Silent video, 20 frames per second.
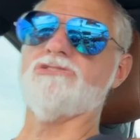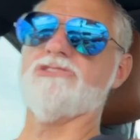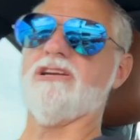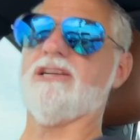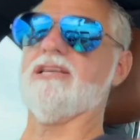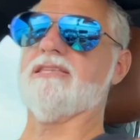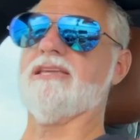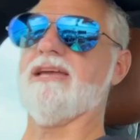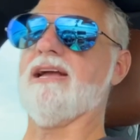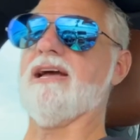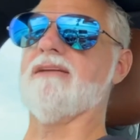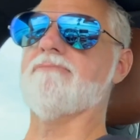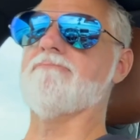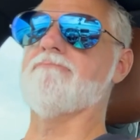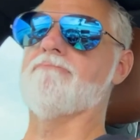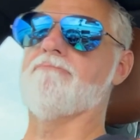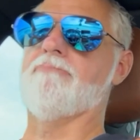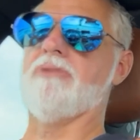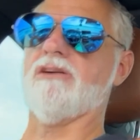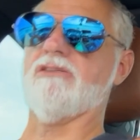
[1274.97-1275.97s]
ticket. They
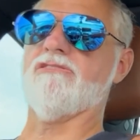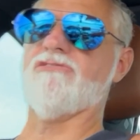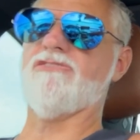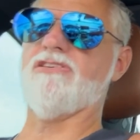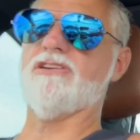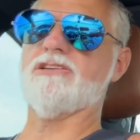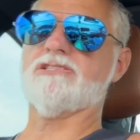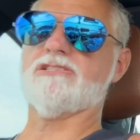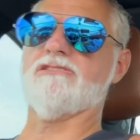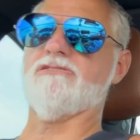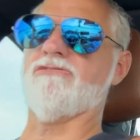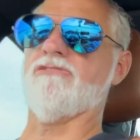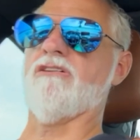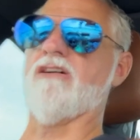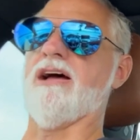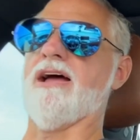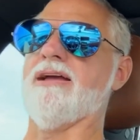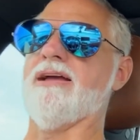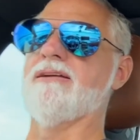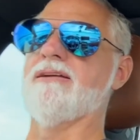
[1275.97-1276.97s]
got bigger fish to fry.